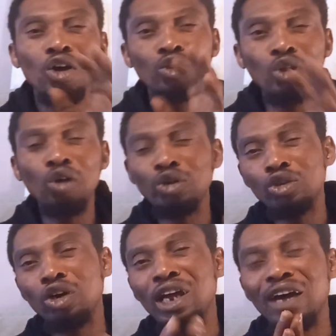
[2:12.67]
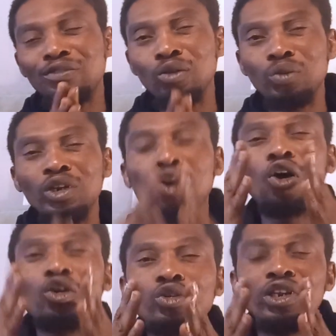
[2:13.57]
No, you don't have to quit.
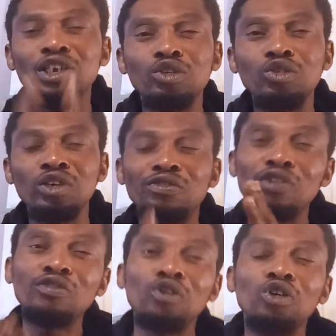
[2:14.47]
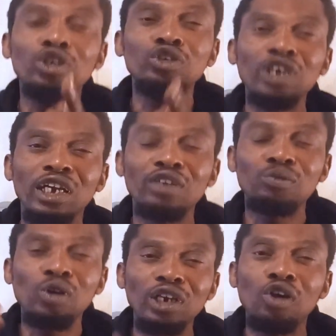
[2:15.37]
All you need to do, if you follow
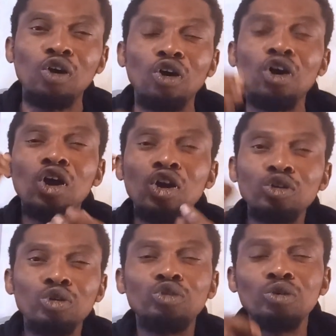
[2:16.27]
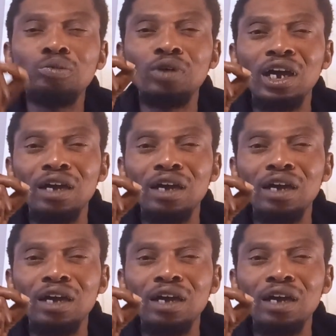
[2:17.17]
what they call YouTube